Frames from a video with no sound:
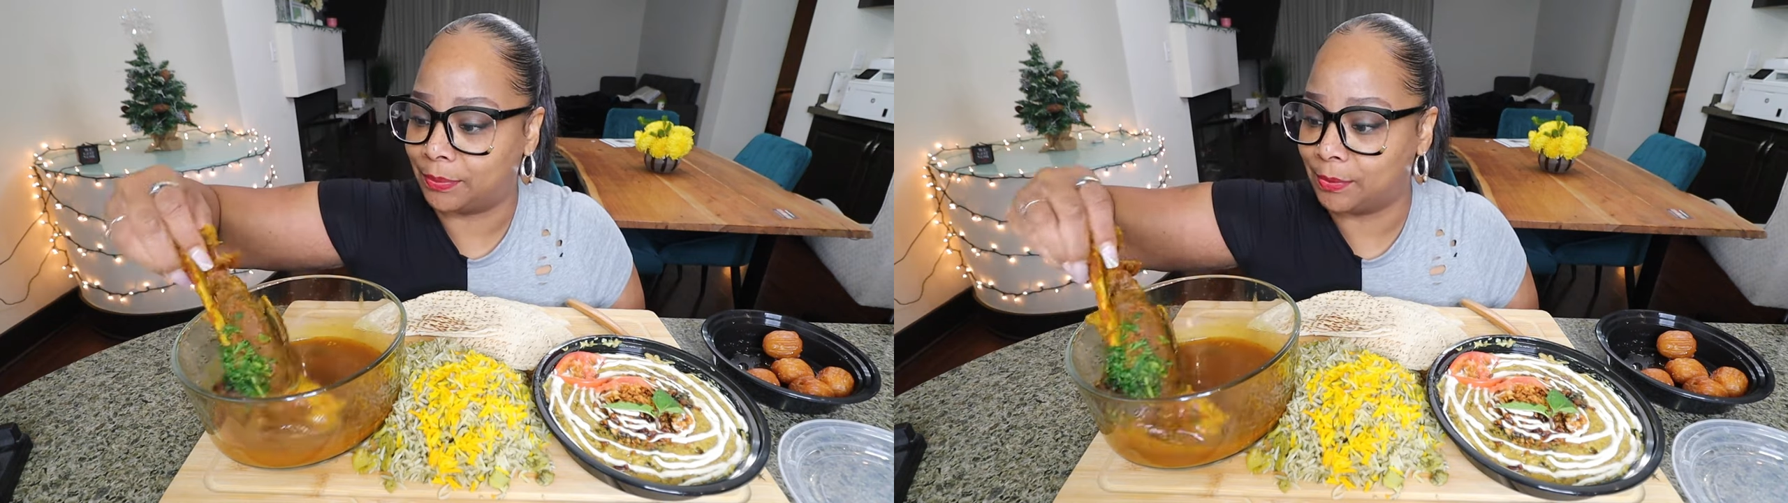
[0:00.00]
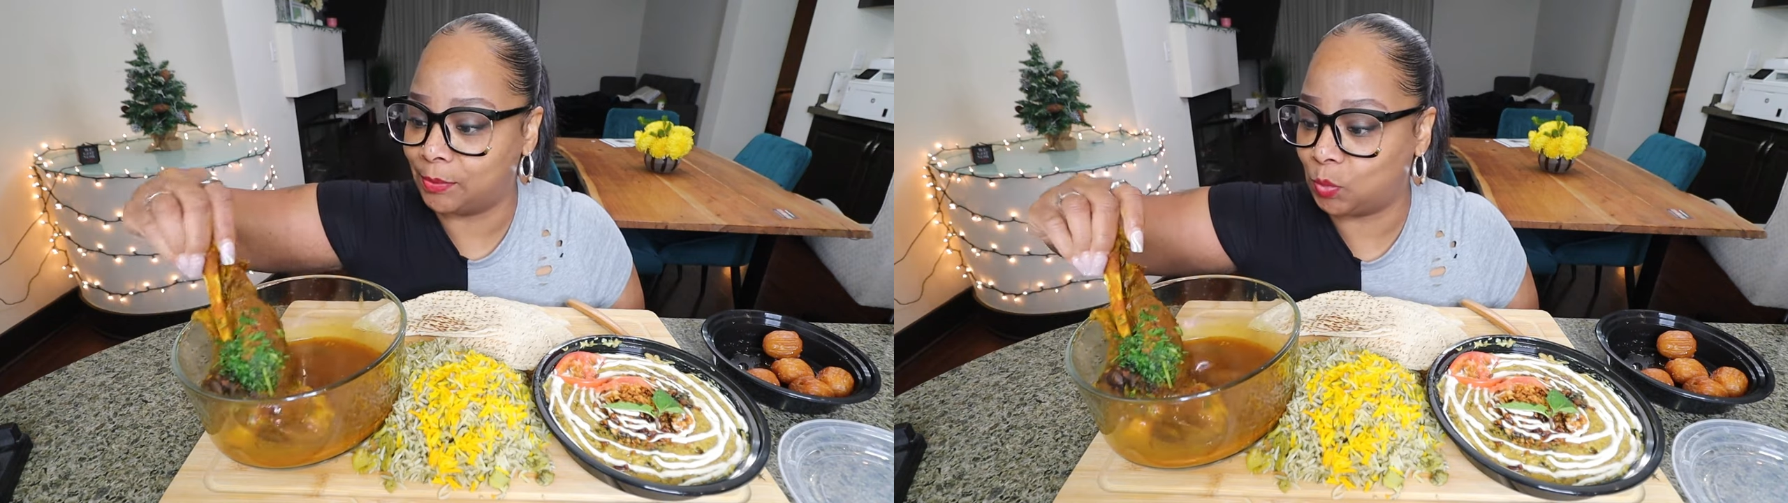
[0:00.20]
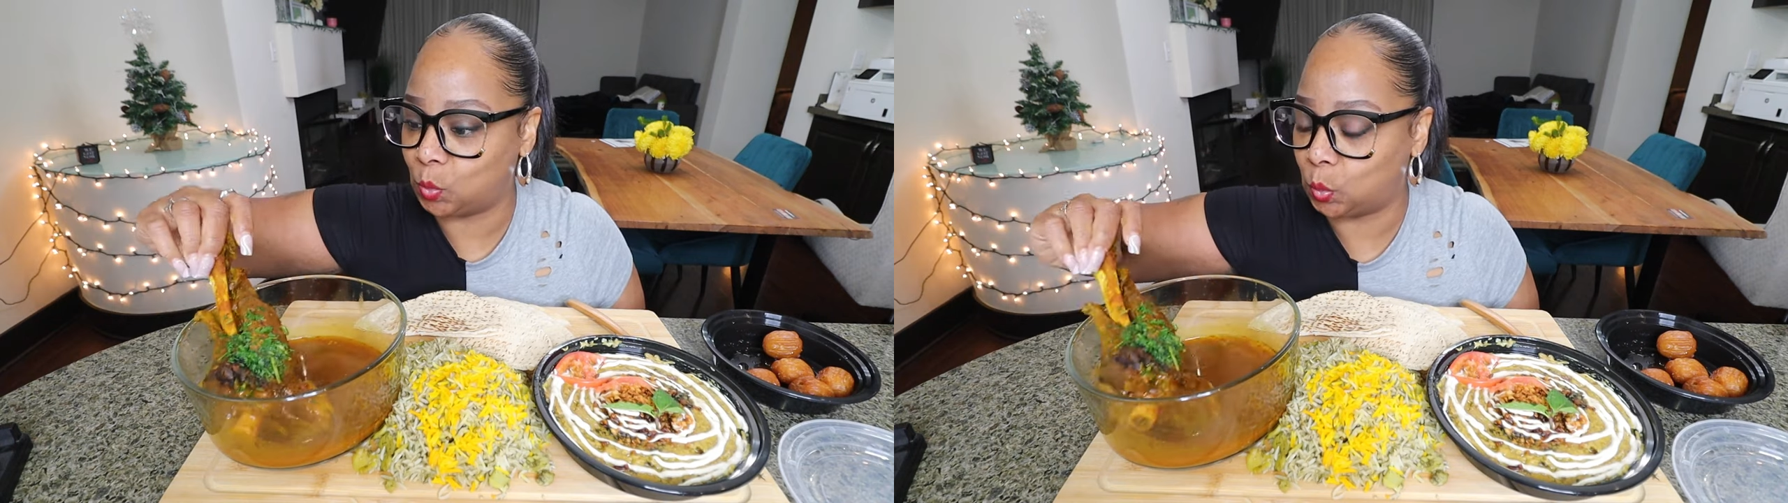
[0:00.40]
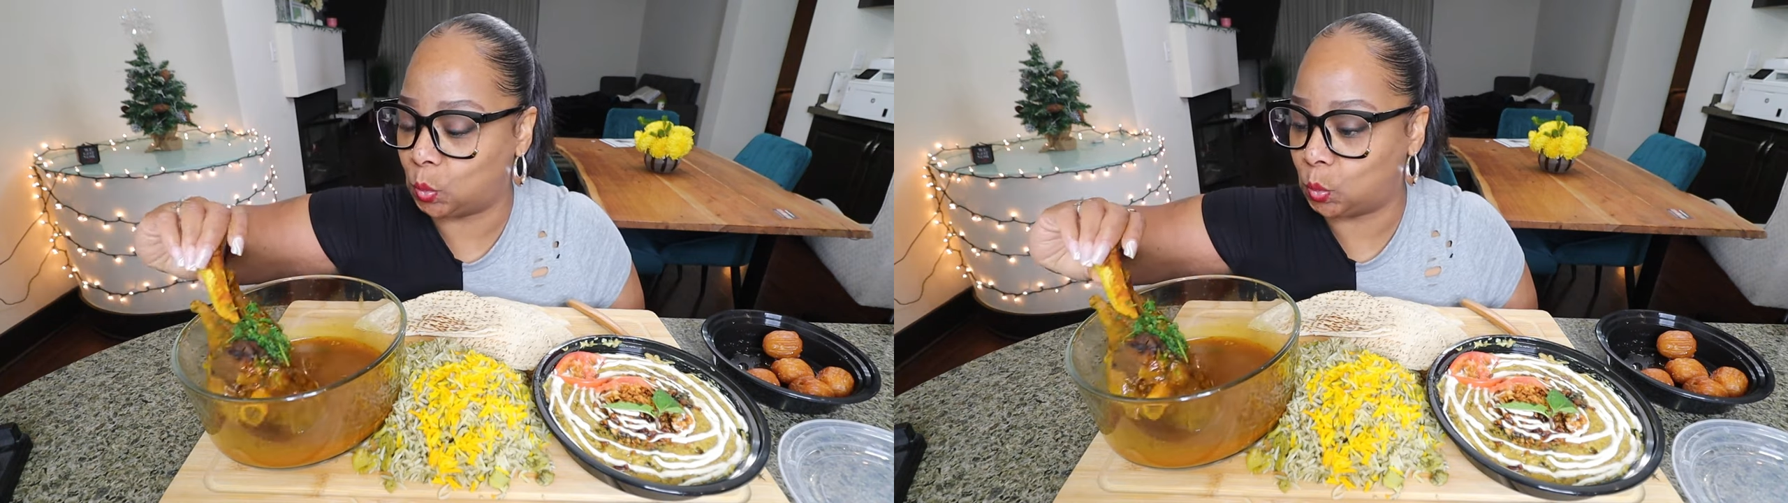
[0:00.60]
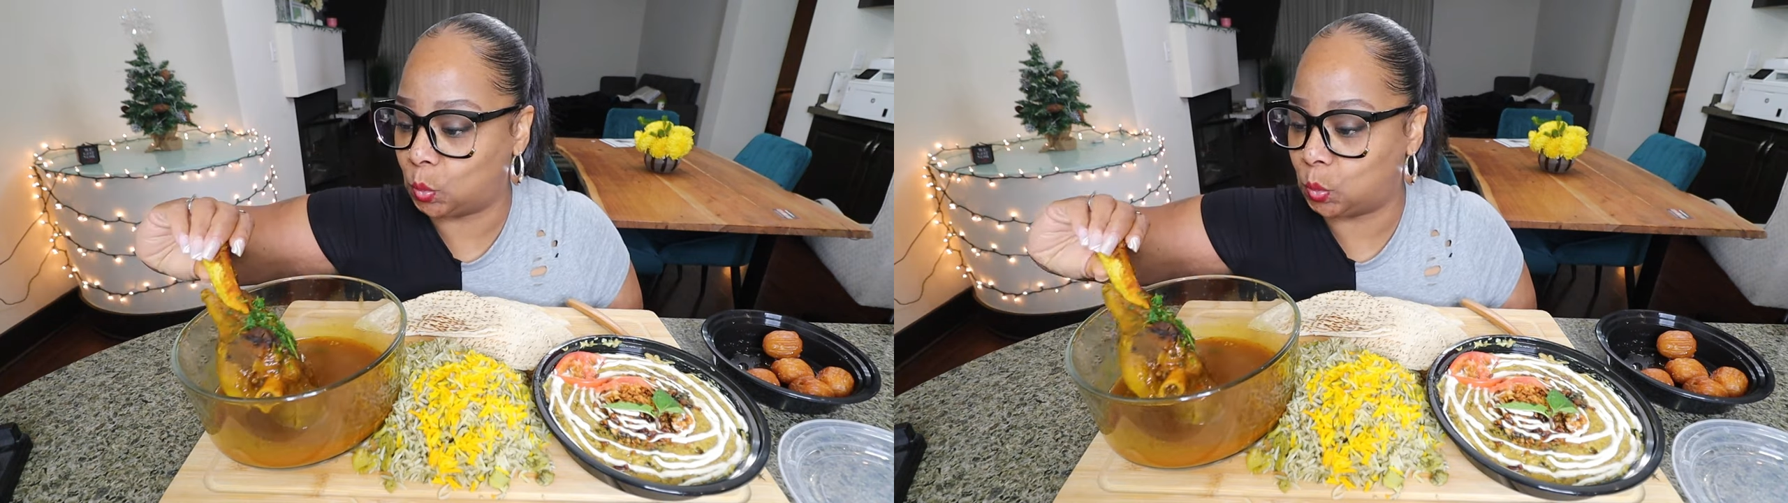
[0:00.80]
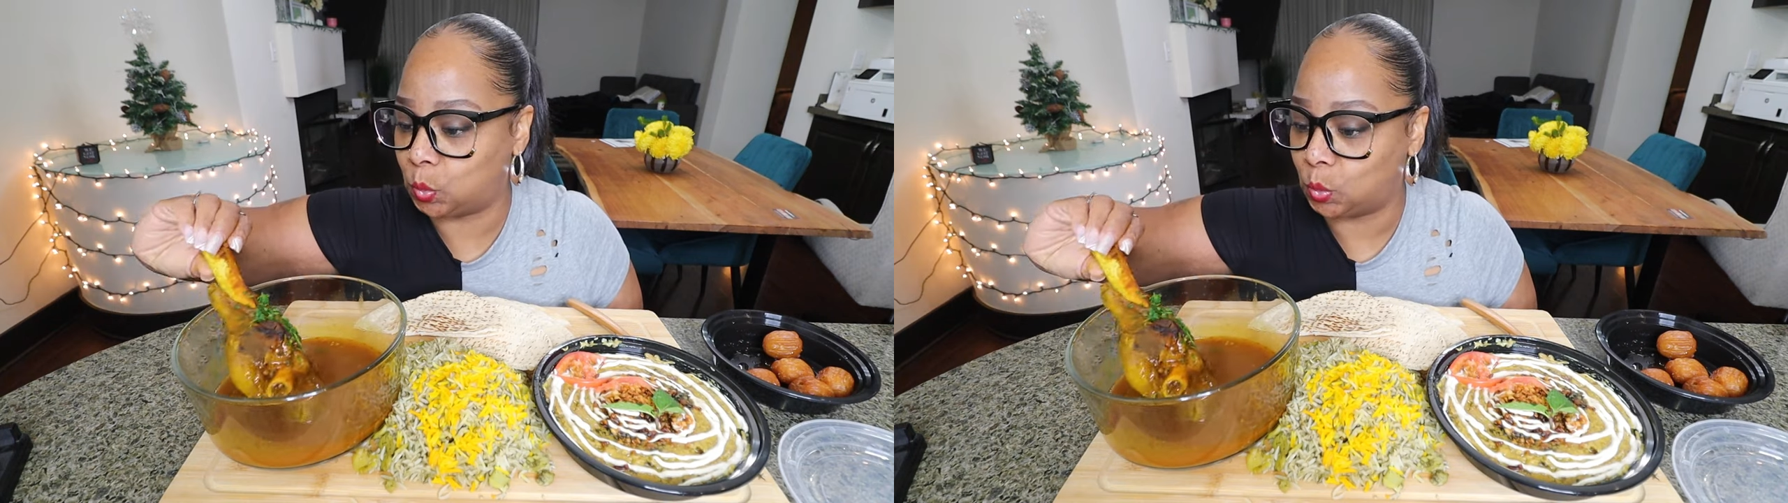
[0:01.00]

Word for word: Ooh.